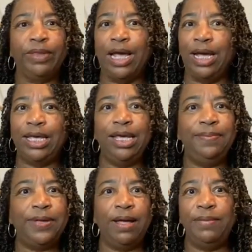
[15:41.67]
I
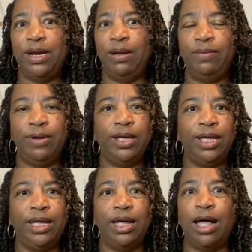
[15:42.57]
keep coming up
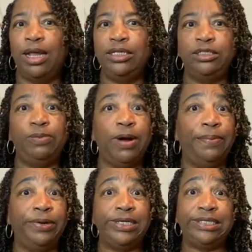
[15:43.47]
with all these
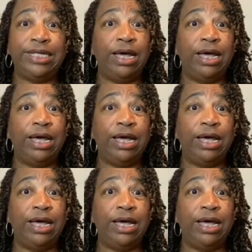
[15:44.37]
properties